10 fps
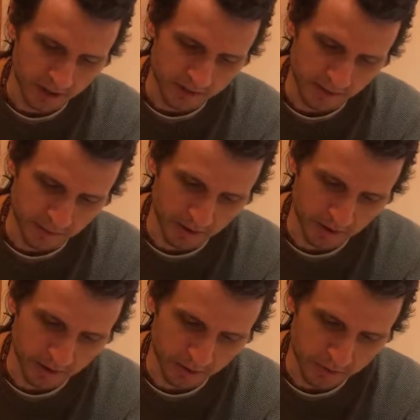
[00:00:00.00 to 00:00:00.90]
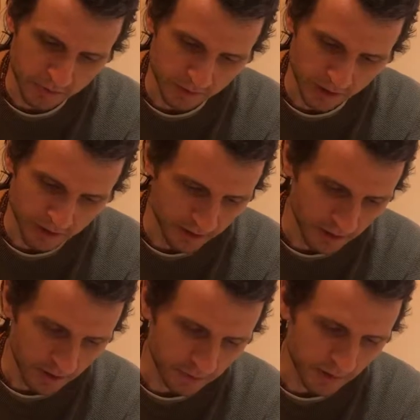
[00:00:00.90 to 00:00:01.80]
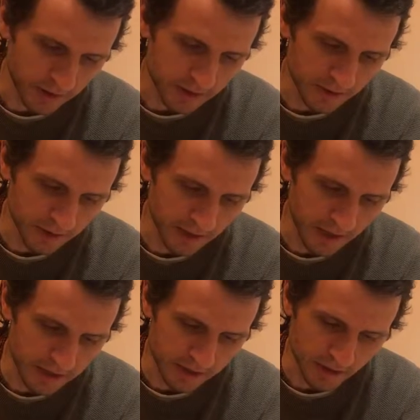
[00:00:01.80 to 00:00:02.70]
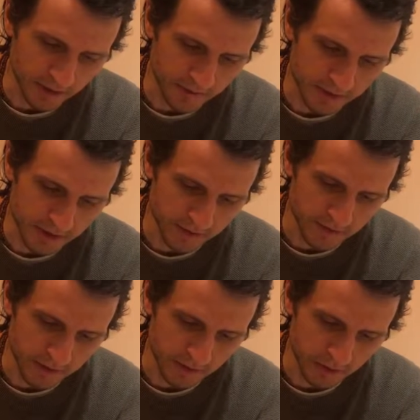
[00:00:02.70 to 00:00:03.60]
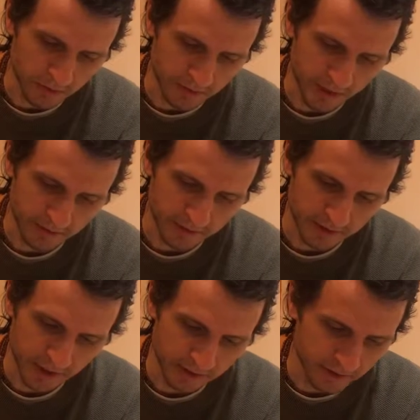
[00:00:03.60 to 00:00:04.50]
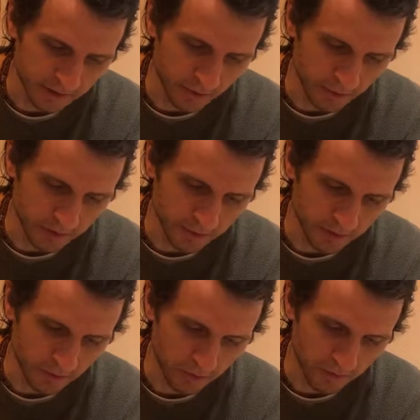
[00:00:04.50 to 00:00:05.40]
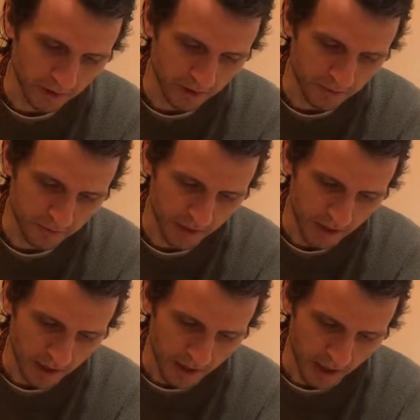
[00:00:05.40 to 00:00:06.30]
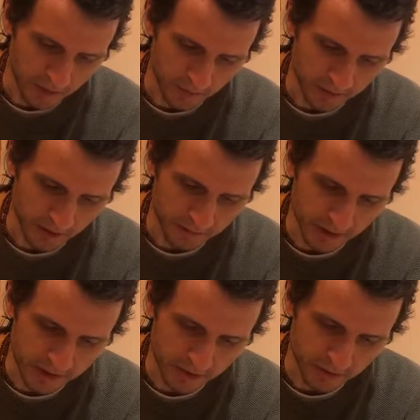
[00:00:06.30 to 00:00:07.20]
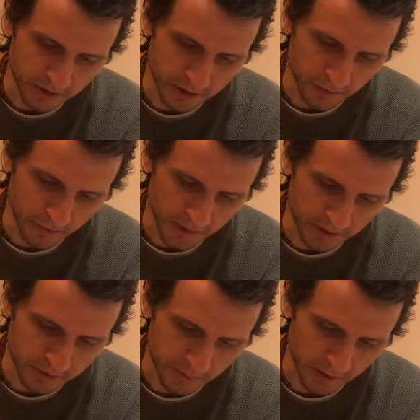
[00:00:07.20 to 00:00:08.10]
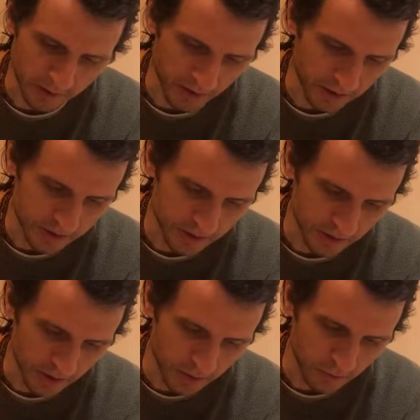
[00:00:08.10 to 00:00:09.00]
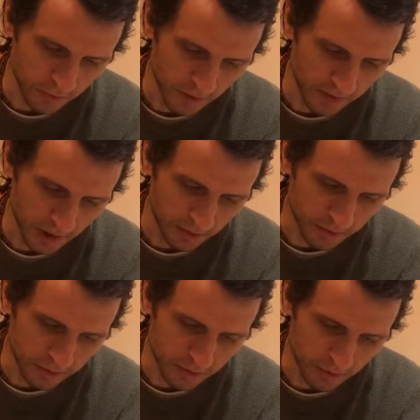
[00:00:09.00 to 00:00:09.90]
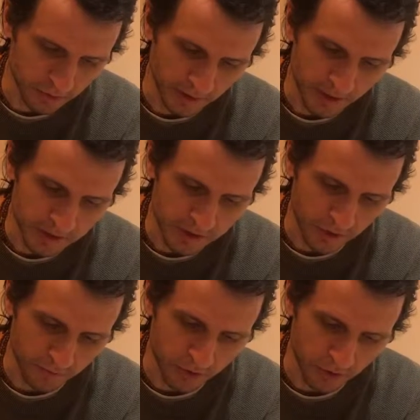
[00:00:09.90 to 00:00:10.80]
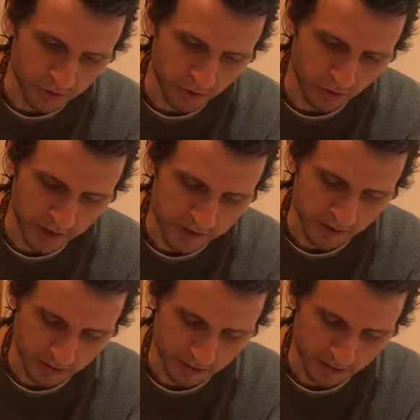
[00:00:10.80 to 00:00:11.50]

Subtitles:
Similarly, those who are factually engaged in the loving service of the Lord have attained the ultimate goal of life, and for them there is no need of mental speculation to find out the true nature of God or his